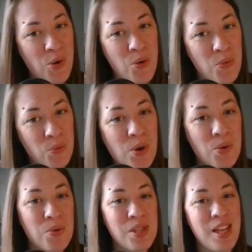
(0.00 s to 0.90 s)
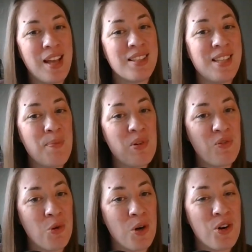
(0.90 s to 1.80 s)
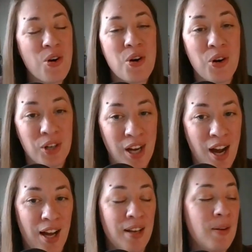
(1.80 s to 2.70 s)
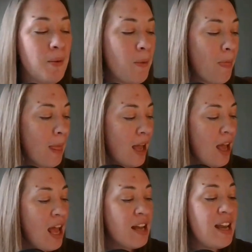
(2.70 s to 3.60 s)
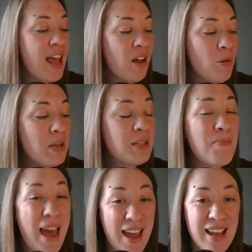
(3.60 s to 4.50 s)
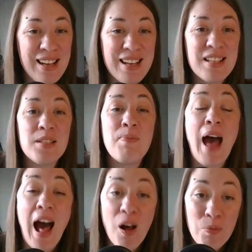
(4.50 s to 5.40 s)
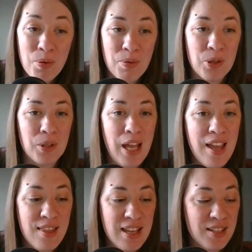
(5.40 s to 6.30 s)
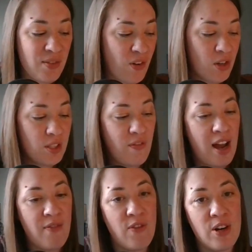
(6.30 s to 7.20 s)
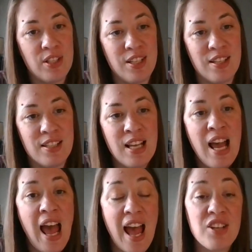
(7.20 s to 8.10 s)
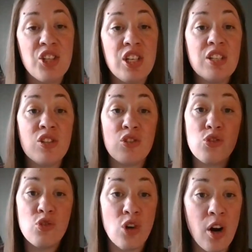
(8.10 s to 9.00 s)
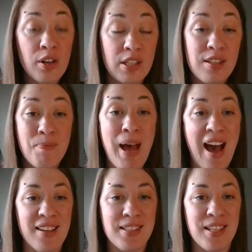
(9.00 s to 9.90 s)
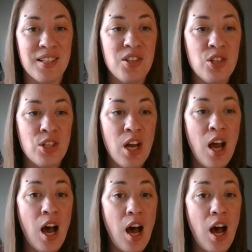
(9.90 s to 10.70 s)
for Ruth, except for her God. Naomi's pain is palpable in these first 5 verses as she starts the passage